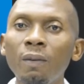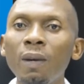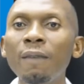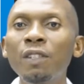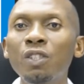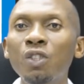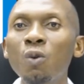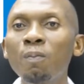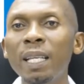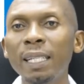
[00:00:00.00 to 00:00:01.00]
You have the
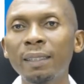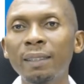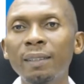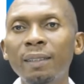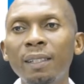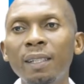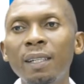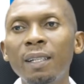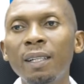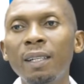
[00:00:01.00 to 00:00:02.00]
scoop net.
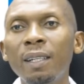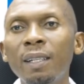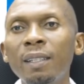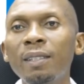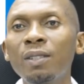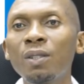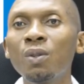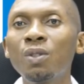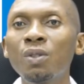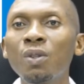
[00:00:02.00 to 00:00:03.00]
This is
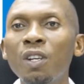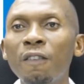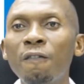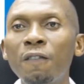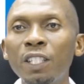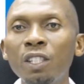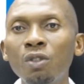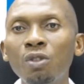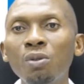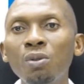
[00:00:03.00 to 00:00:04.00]
also a fishing
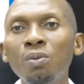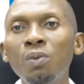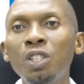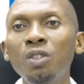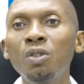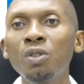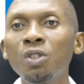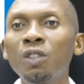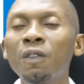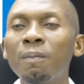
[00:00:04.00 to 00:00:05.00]
tool which is
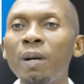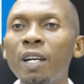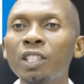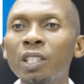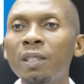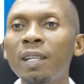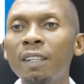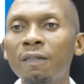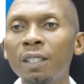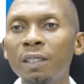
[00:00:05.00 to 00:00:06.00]
used for partial
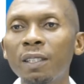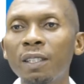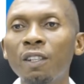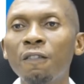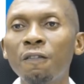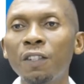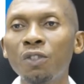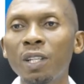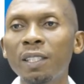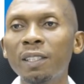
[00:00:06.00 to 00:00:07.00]
harvesting of fish.
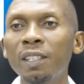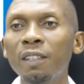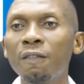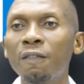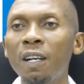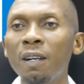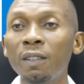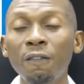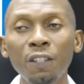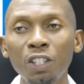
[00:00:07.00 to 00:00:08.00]
You can see the,
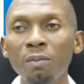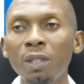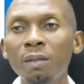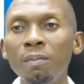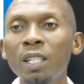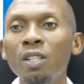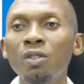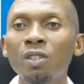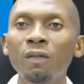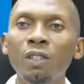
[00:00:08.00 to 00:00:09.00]
the fisherman making
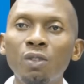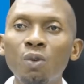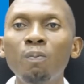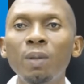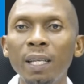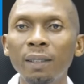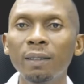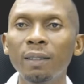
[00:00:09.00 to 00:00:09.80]
use of the scoop net